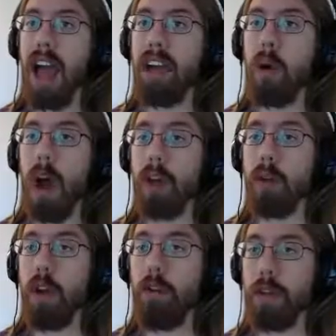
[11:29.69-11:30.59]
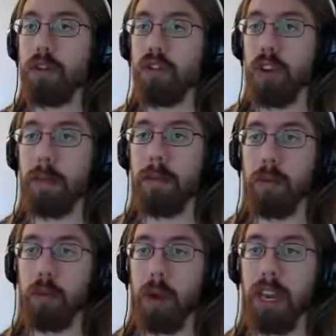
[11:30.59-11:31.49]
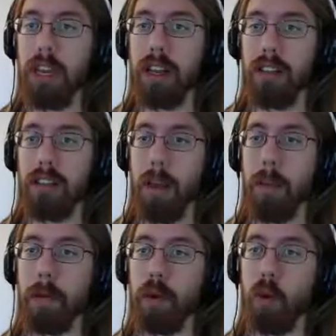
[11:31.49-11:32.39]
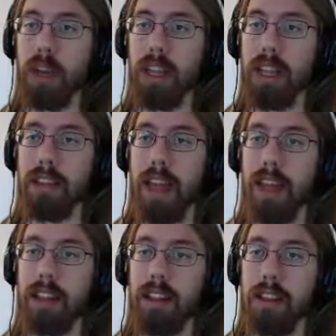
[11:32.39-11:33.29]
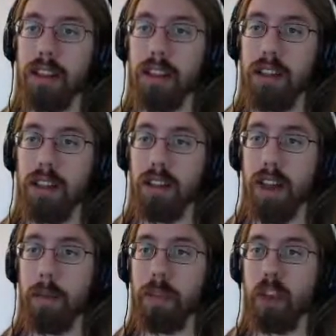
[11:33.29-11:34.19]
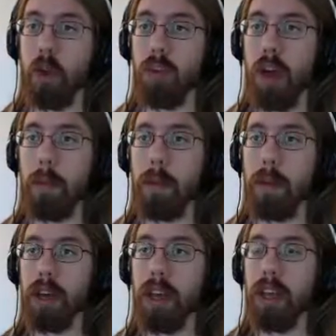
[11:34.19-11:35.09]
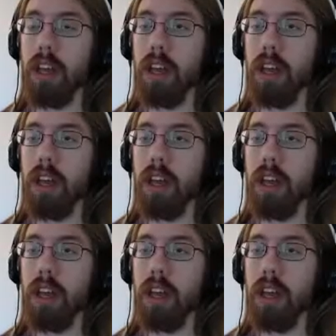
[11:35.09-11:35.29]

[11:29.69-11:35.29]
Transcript: I don't know if I've streamed between the time I'm recording this and the time this goes up, but